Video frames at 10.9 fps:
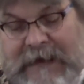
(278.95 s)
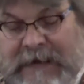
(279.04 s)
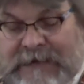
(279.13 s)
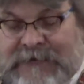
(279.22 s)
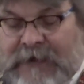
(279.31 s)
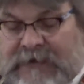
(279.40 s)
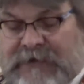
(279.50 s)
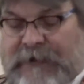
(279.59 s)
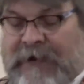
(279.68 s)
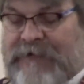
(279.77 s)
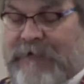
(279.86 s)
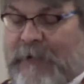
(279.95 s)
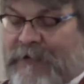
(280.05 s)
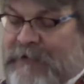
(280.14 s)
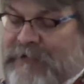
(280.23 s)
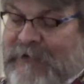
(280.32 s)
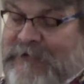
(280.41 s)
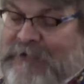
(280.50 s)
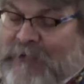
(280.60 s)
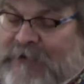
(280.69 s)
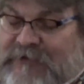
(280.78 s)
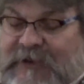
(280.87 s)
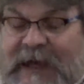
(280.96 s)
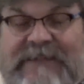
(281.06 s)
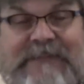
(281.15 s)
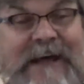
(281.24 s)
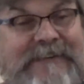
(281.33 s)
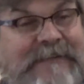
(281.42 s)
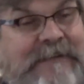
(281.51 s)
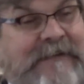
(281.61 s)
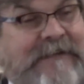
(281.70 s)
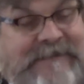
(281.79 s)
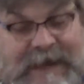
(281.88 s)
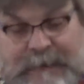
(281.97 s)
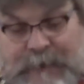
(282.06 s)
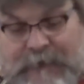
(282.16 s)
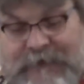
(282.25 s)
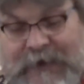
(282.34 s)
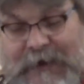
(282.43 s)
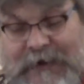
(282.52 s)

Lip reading: It's unclear as to whether Jesus was chastising the disciples